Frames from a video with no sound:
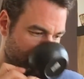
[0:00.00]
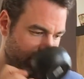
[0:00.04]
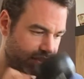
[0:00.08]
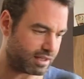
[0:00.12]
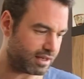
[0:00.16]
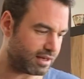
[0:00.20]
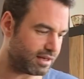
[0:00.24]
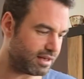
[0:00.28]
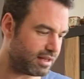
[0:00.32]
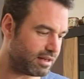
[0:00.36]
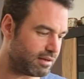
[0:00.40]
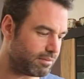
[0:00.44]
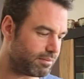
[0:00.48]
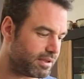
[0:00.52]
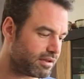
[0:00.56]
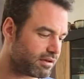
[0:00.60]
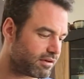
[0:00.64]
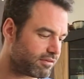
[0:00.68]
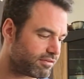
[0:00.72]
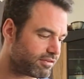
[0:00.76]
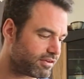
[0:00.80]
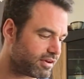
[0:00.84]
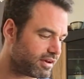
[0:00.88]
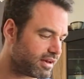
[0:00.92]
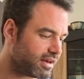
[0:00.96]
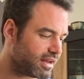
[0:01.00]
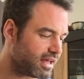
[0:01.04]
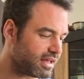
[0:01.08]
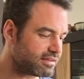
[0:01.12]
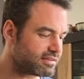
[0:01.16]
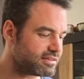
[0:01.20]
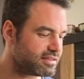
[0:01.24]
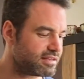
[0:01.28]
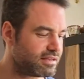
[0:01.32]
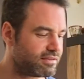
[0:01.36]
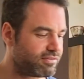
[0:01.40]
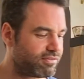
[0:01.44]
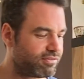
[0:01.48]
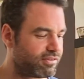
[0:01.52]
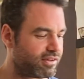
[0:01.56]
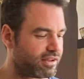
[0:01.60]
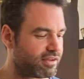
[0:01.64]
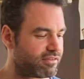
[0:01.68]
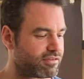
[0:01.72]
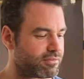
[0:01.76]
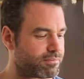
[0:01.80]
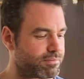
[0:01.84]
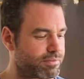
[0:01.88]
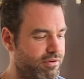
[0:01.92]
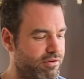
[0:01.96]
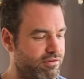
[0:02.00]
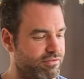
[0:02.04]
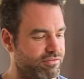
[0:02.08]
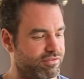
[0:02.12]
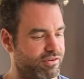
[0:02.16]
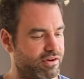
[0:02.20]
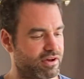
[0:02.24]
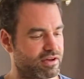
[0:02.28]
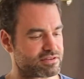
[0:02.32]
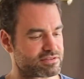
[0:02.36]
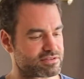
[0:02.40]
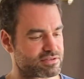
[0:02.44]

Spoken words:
A little bit of a nutty flavor profile,